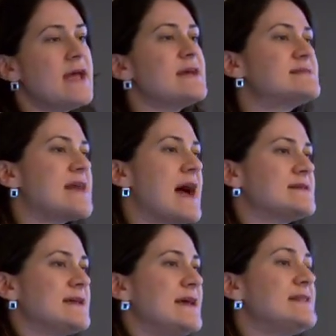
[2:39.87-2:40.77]
is
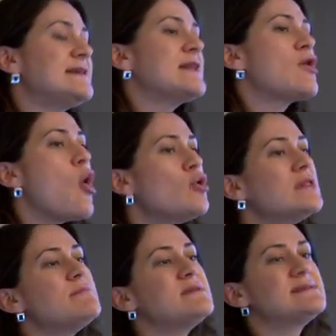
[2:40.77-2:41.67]
that it can
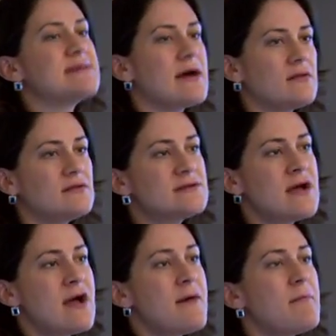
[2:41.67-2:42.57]
only be settled
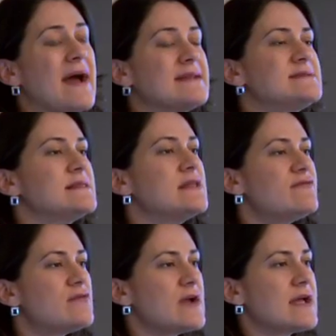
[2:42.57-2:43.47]
by
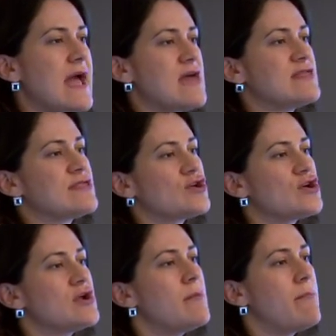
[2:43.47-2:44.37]
delivering a
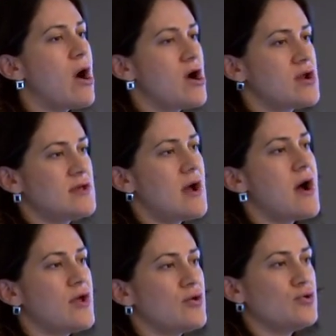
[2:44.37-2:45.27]
third-party
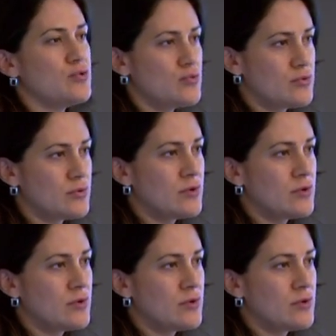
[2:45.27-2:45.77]
IOU.